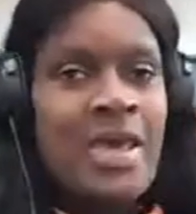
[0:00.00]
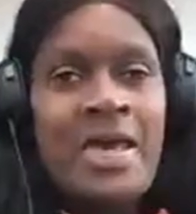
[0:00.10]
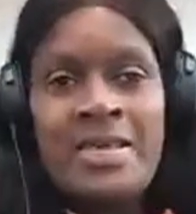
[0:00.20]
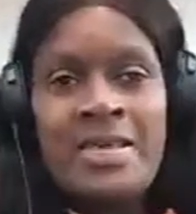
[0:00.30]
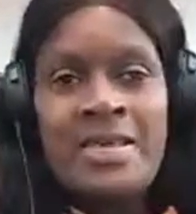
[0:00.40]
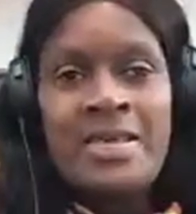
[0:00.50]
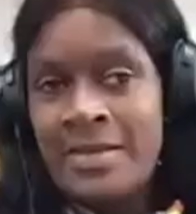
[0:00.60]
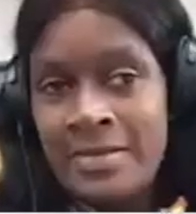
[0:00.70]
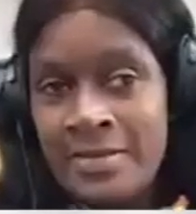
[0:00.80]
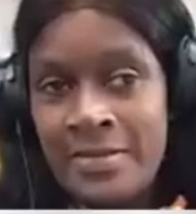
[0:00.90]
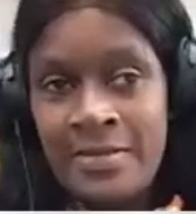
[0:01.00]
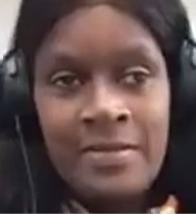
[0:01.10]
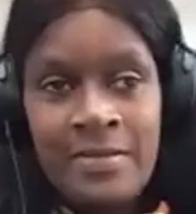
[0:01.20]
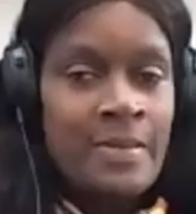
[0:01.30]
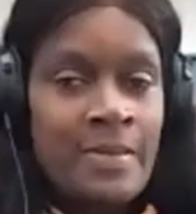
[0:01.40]

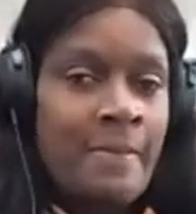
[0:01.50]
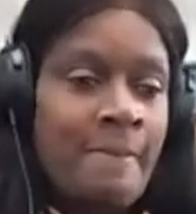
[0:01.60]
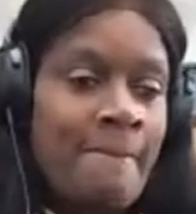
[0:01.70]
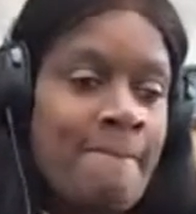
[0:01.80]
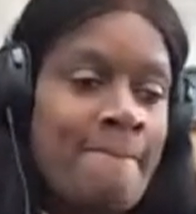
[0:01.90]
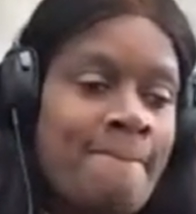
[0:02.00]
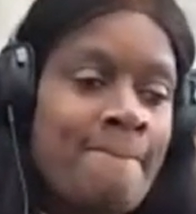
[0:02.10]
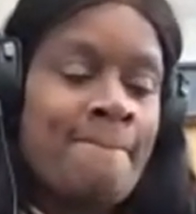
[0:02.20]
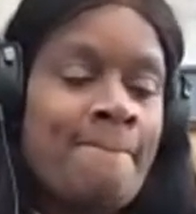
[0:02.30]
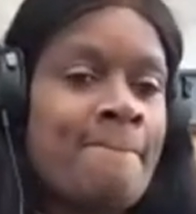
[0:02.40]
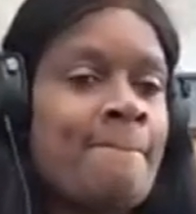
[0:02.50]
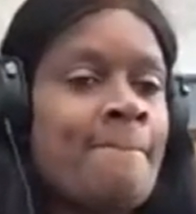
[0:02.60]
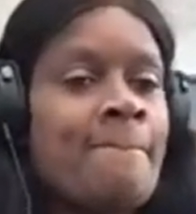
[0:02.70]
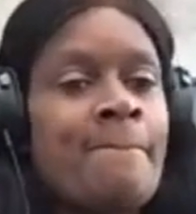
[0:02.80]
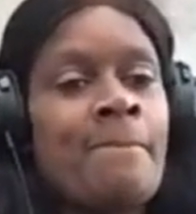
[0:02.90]

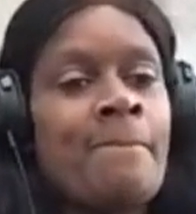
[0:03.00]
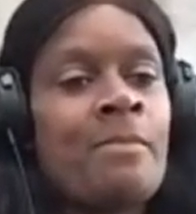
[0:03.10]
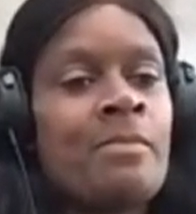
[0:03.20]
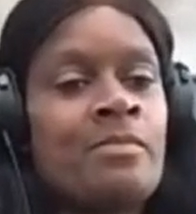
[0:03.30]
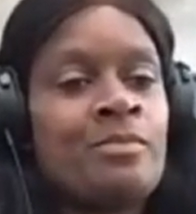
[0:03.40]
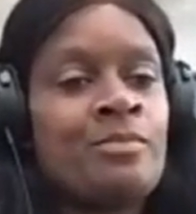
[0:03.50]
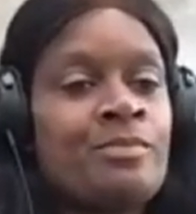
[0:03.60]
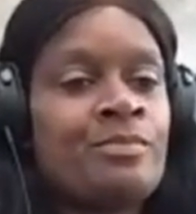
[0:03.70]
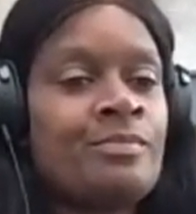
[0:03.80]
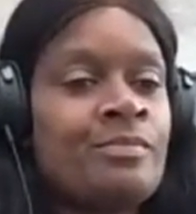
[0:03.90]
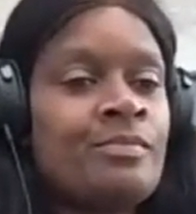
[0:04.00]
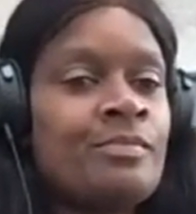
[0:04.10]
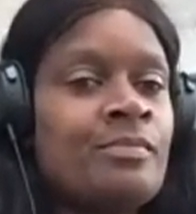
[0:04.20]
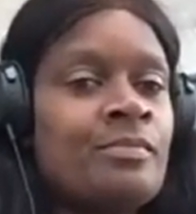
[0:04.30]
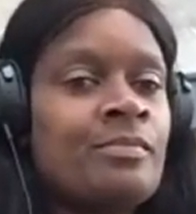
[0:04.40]

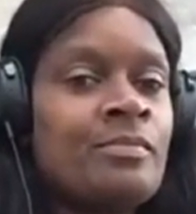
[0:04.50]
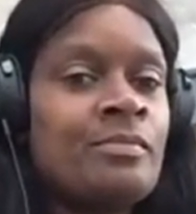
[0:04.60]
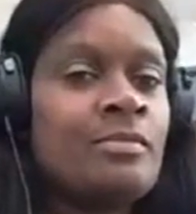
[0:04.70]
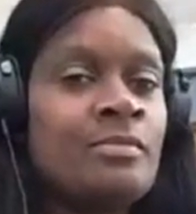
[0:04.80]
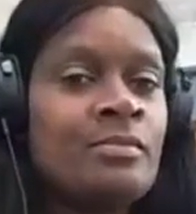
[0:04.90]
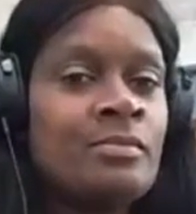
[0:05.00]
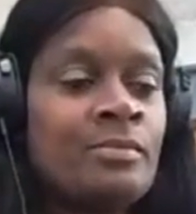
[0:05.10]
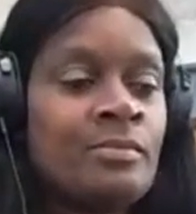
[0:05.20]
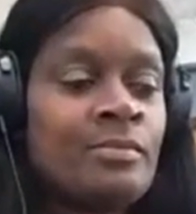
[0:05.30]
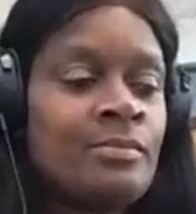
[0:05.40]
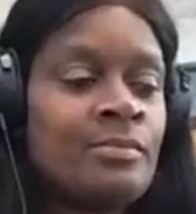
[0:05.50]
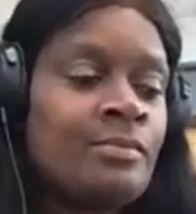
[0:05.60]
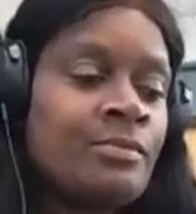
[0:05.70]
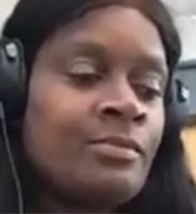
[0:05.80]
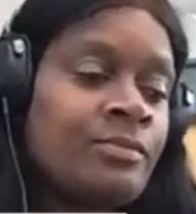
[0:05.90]

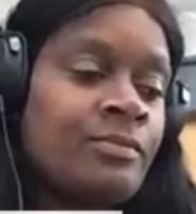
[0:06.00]
The person shown says nothing.